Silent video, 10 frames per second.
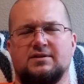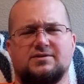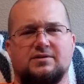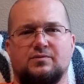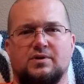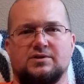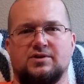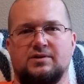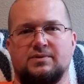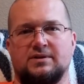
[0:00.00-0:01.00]
It's only one
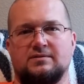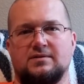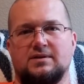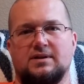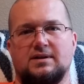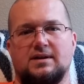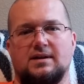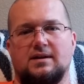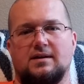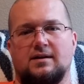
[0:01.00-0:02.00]
treatment.
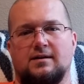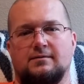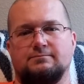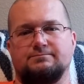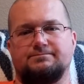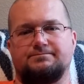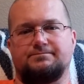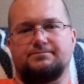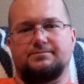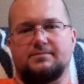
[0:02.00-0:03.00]
I'm
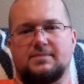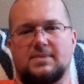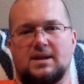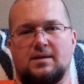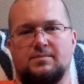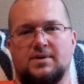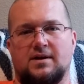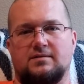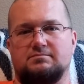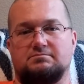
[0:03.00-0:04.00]

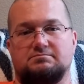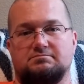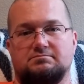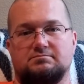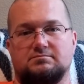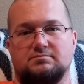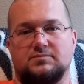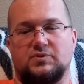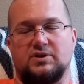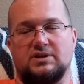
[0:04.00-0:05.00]
not
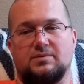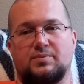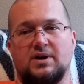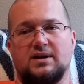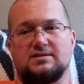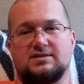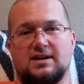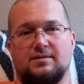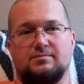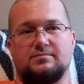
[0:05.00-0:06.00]
really depressed.
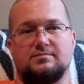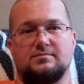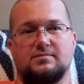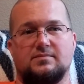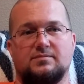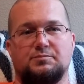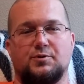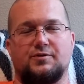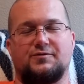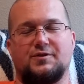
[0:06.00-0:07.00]
I'm
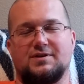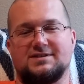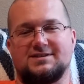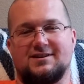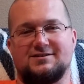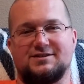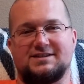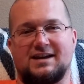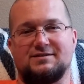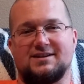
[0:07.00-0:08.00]
more focused on
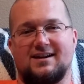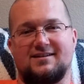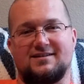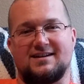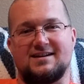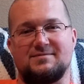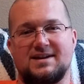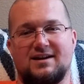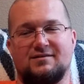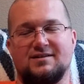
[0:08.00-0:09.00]
just how tired I am and
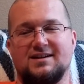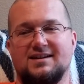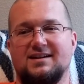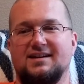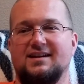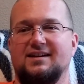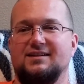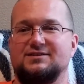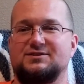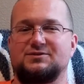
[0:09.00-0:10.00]
how
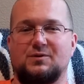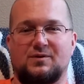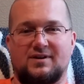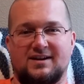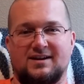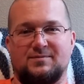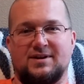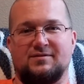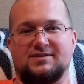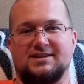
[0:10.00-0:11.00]
sore I am and
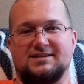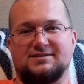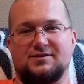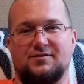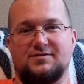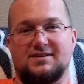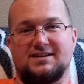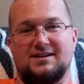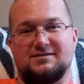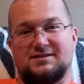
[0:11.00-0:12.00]
everything. So if
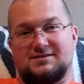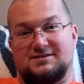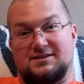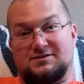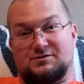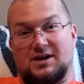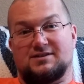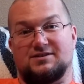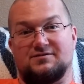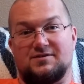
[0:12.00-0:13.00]
nothing else, it's a
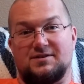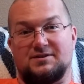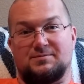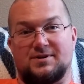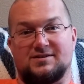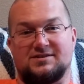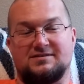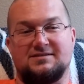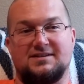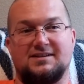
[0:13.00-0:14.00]
distraction from the depression.